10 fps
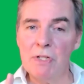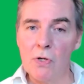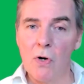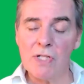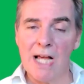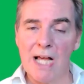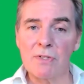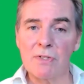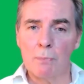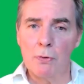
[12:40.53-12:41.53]
because I
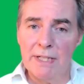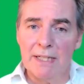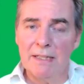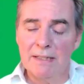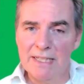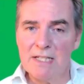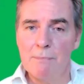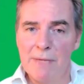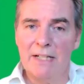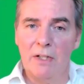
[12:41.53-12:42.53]
was putting
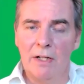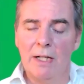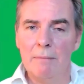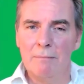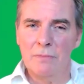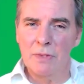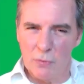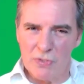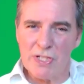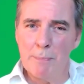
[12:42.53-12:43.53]
this man on a,
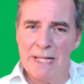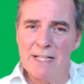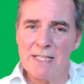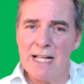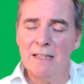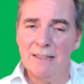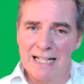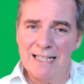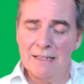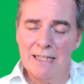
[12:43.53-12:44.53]
to say, pedestal,
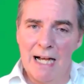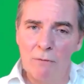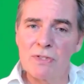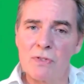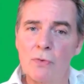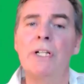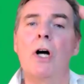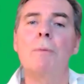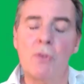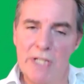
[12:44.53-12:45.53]
like I was
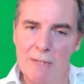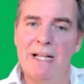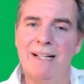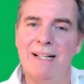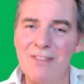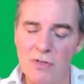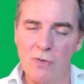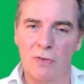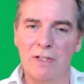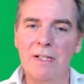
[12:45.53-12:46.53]
looking up to him, and I
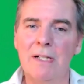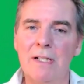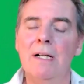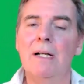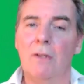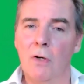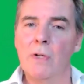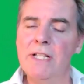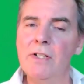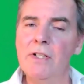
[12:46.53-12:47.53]
thought,
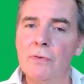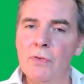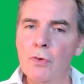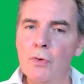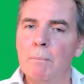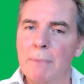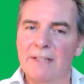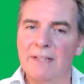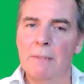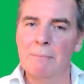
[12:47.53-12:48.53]
oh, he knew
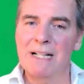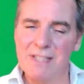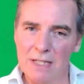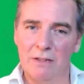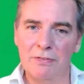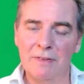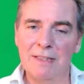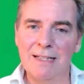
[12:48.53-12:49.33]
better than myself.